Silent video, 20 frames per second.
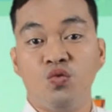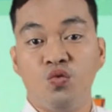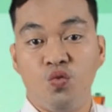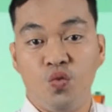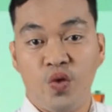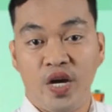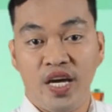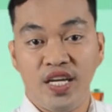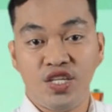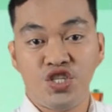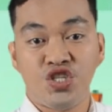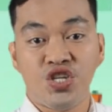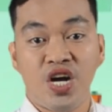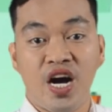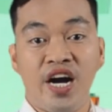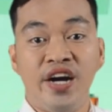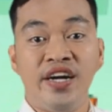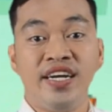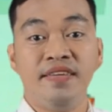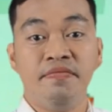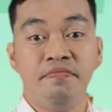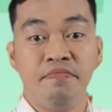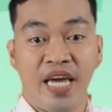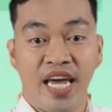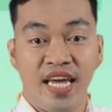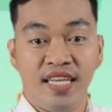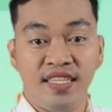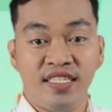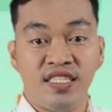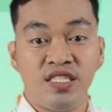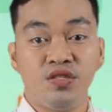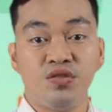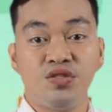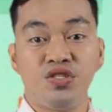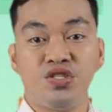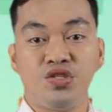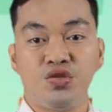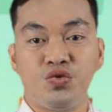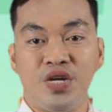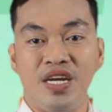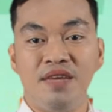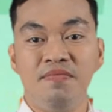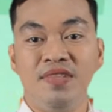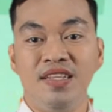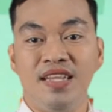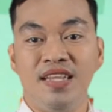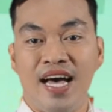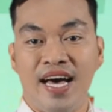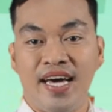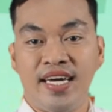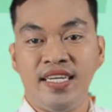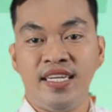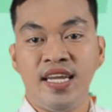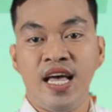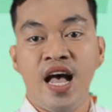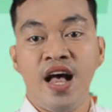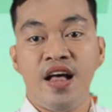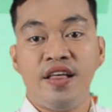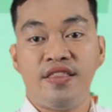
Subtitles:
which are a means to streamline